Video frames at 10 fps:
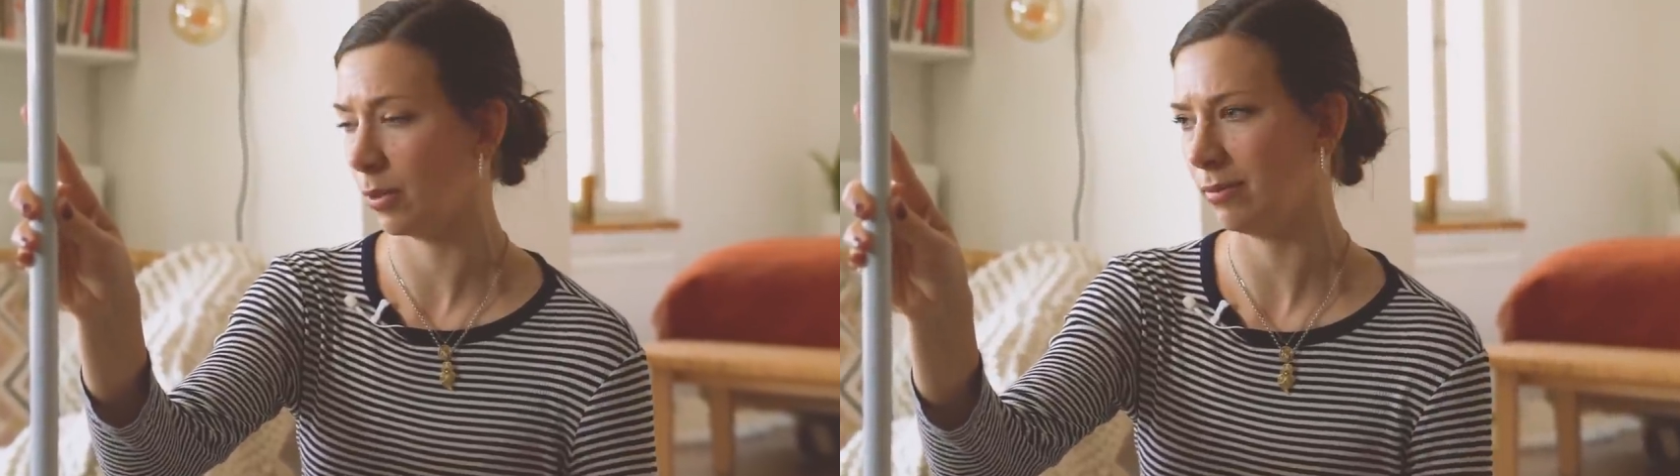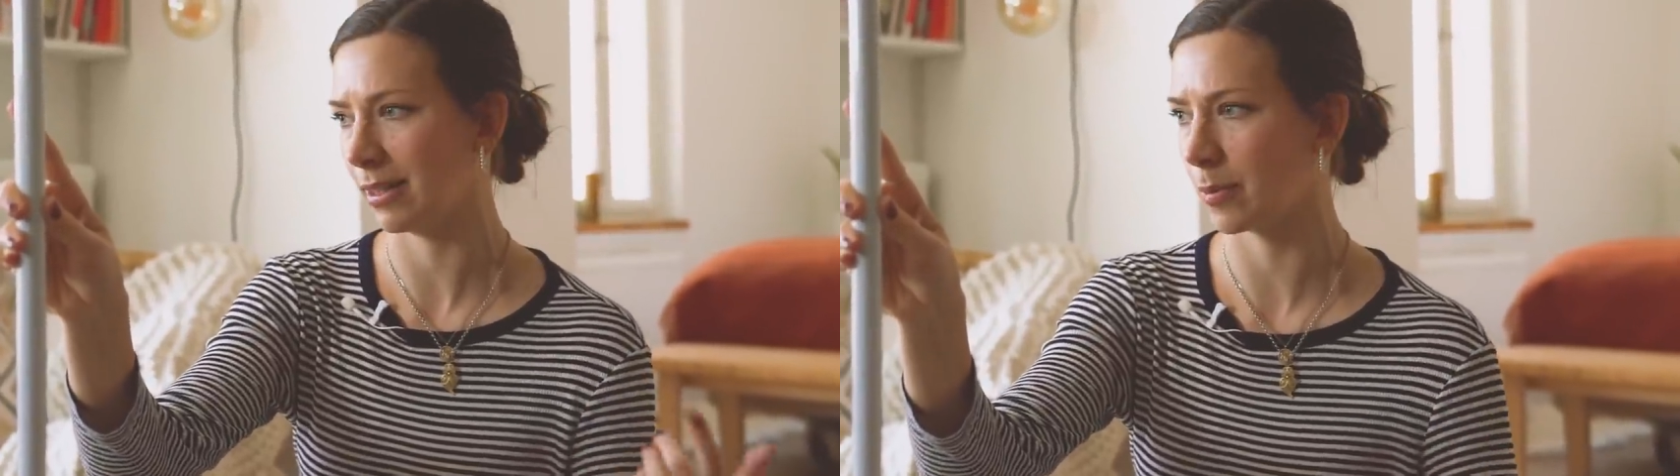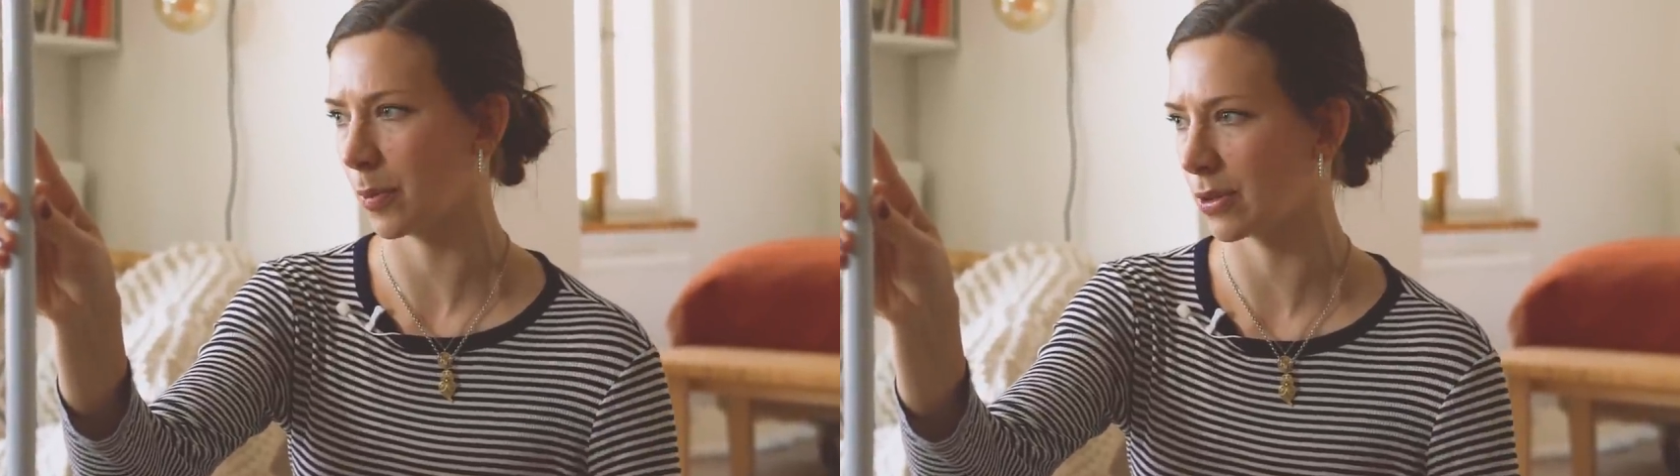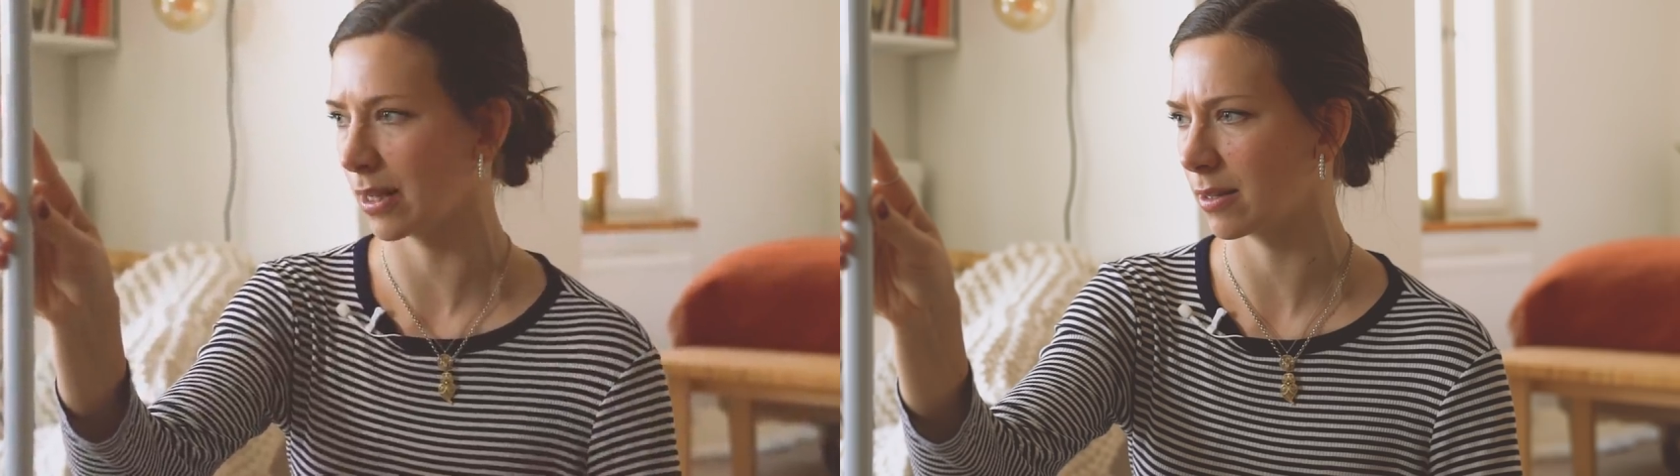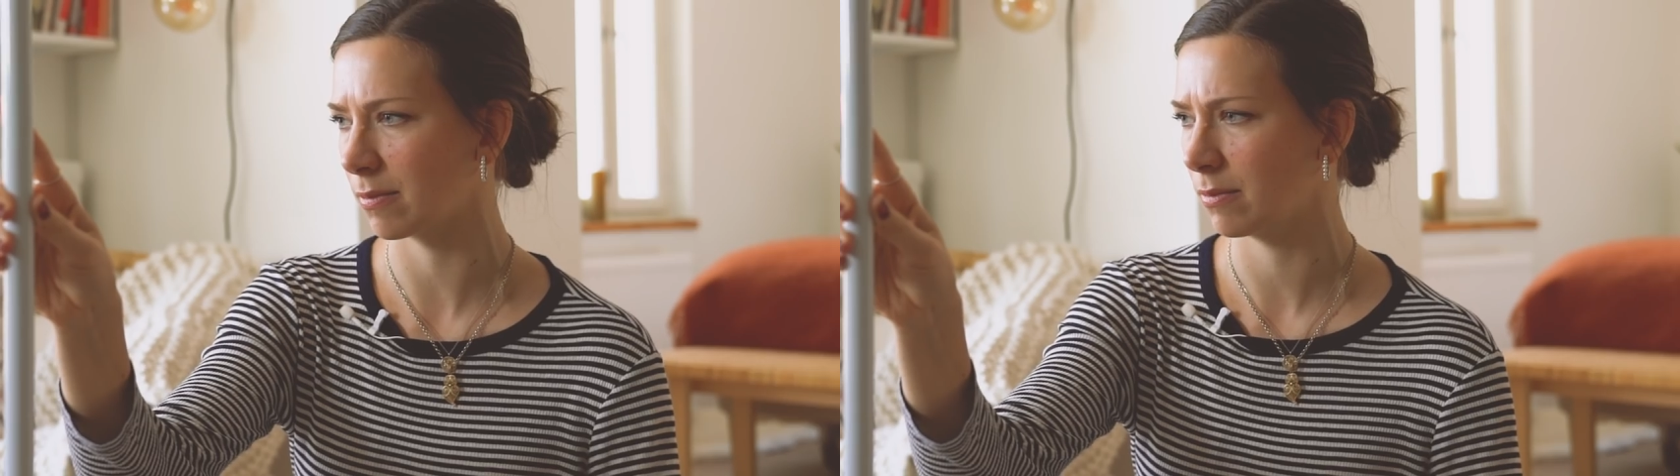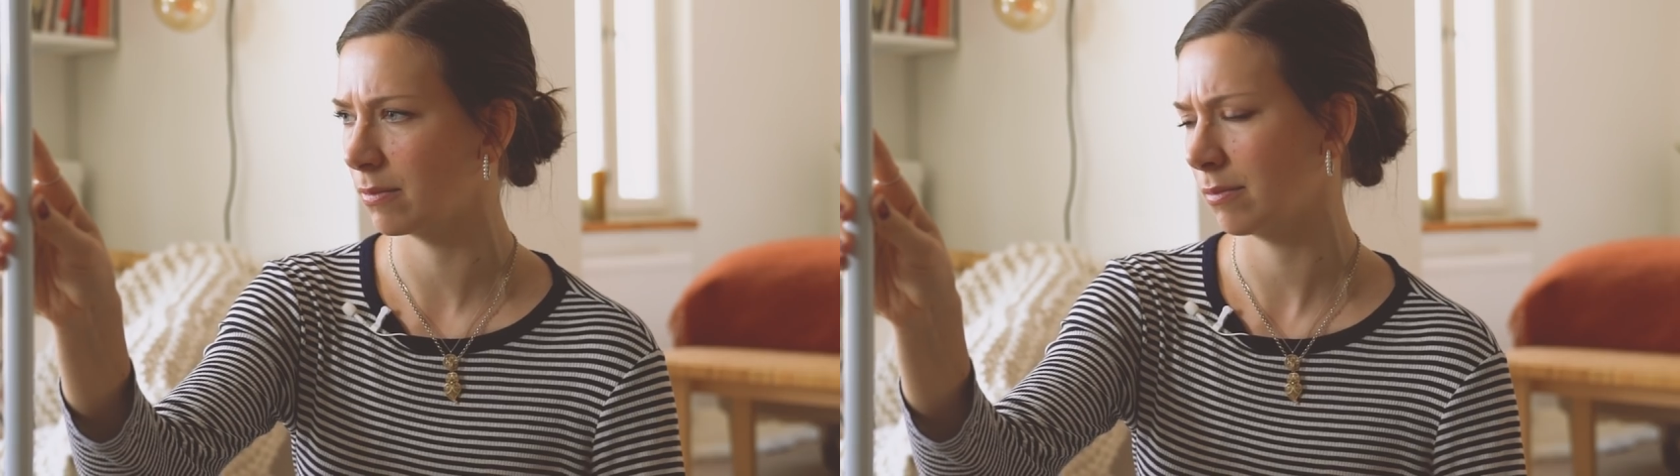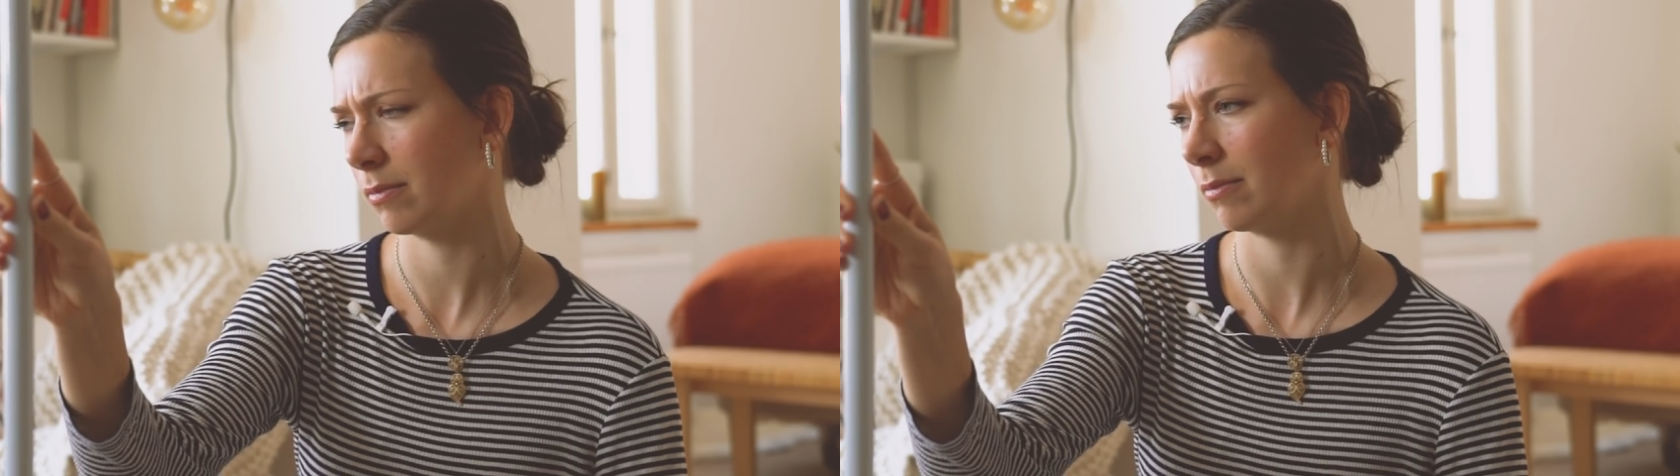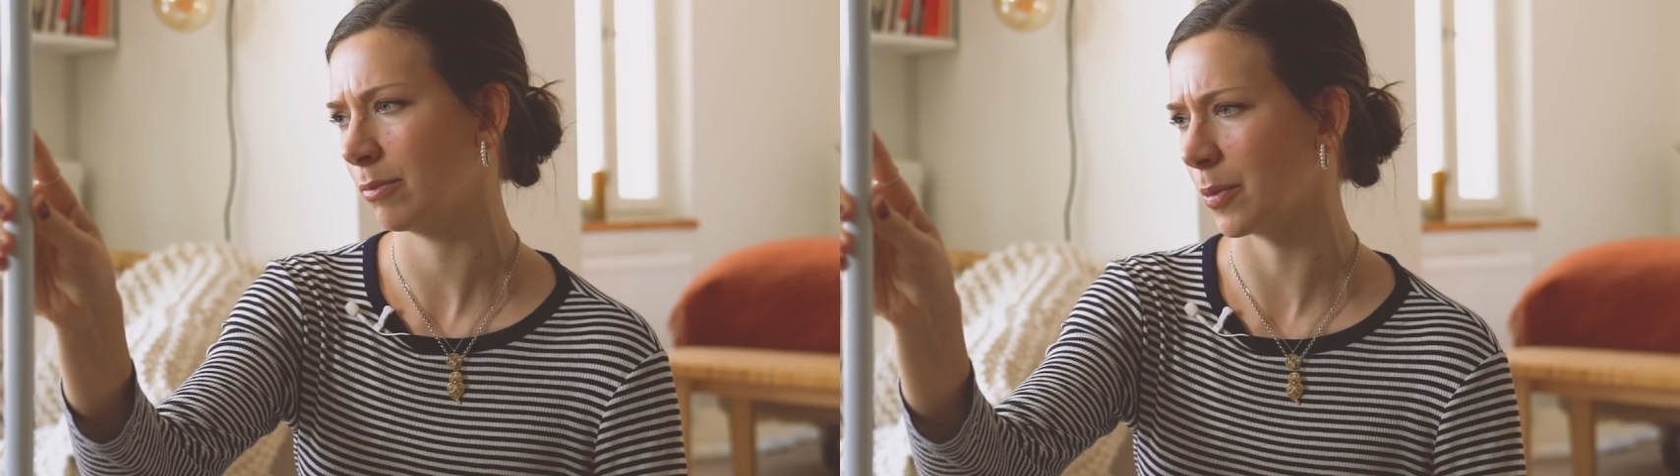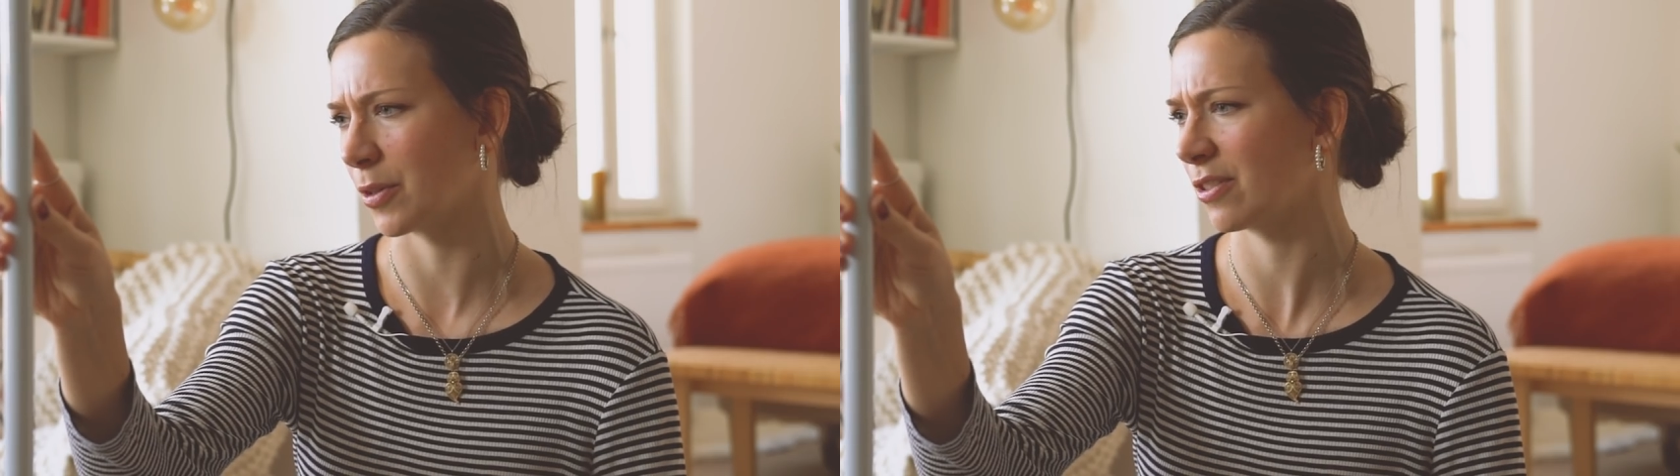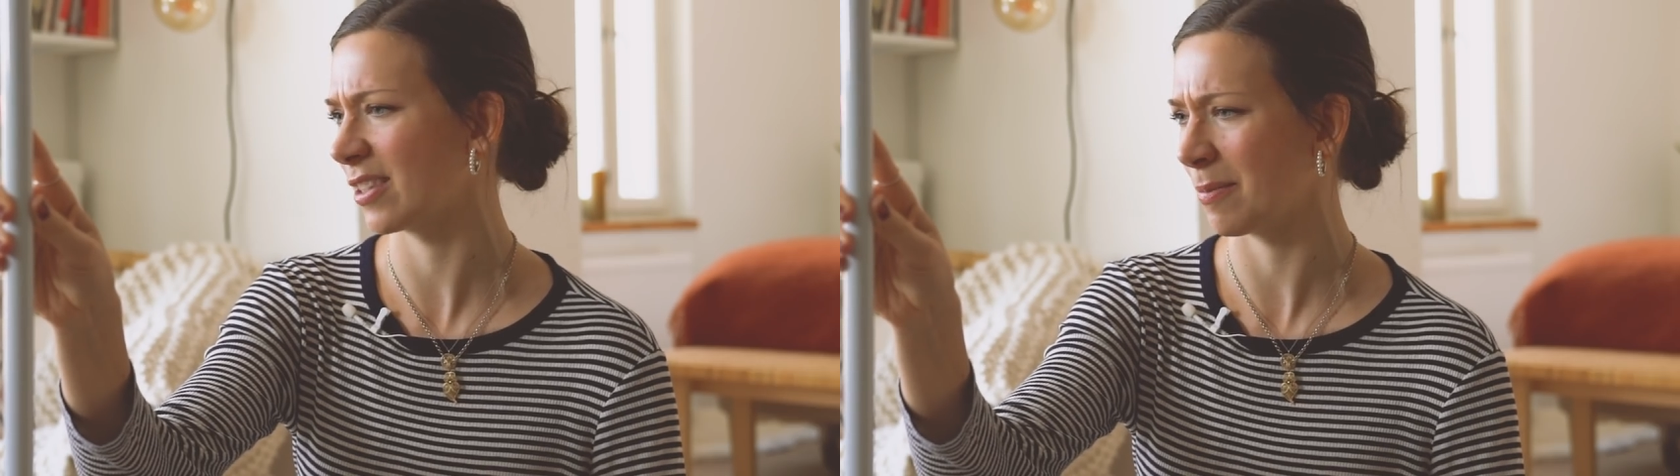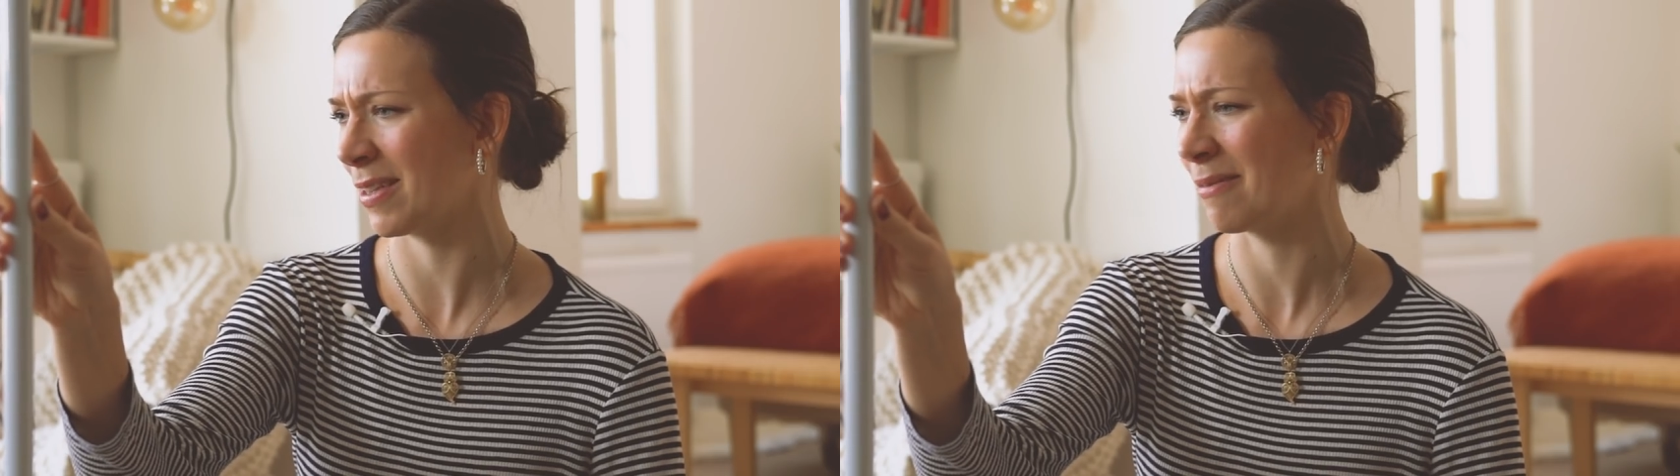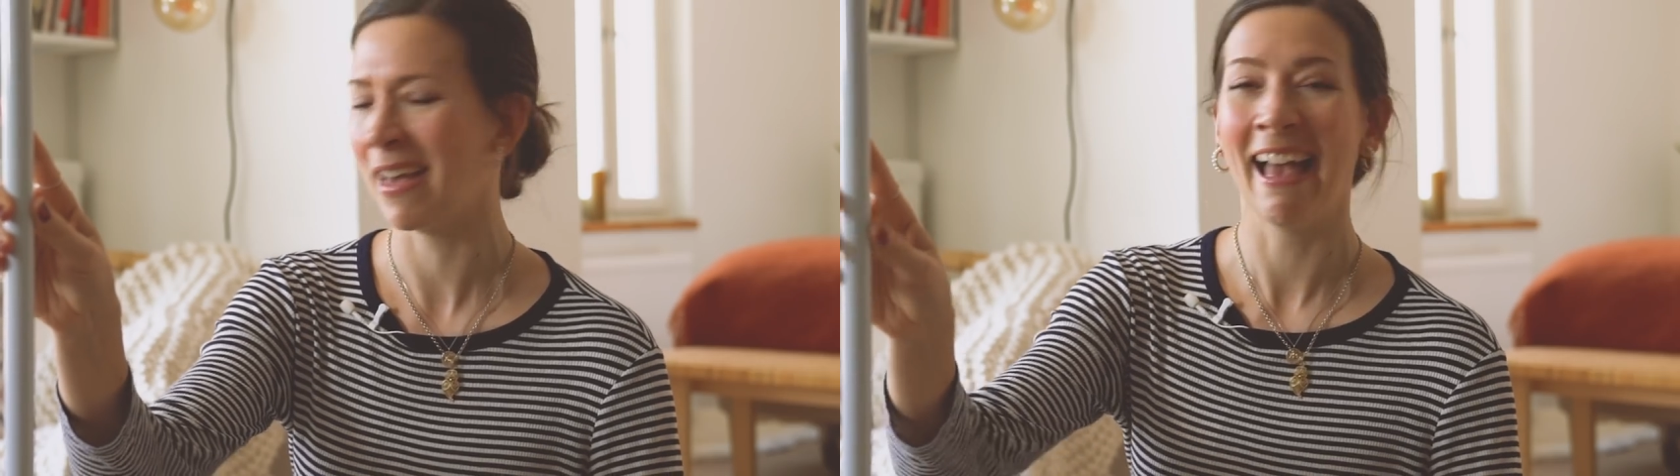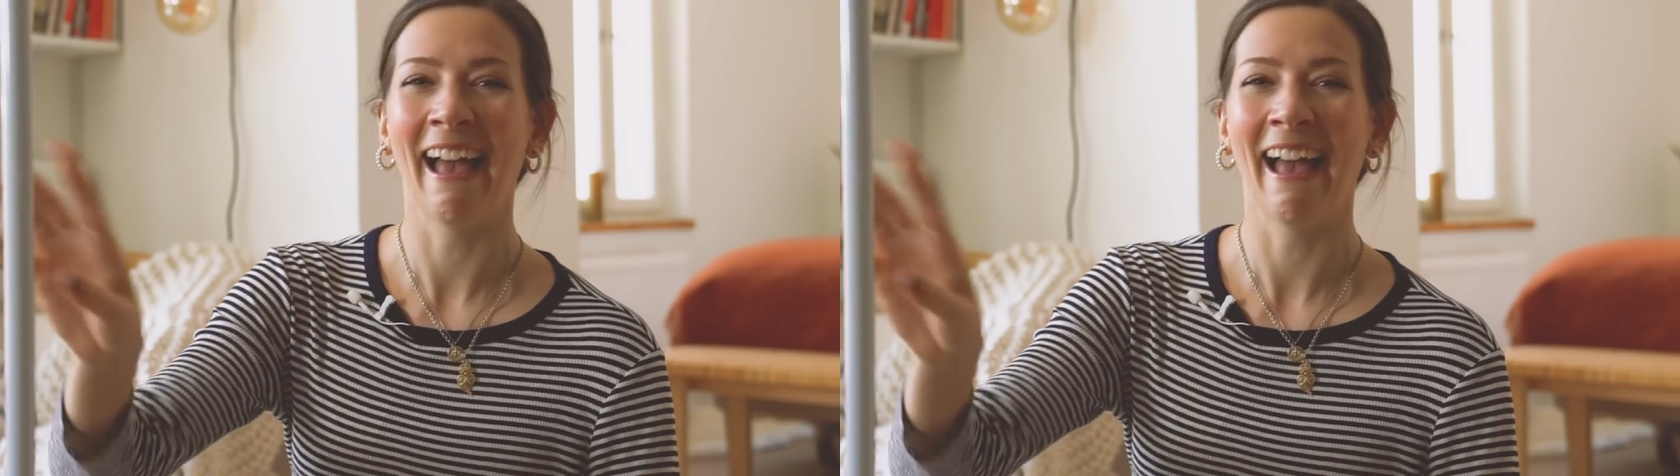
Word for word: Well, I suppose that's pretty much the same thing.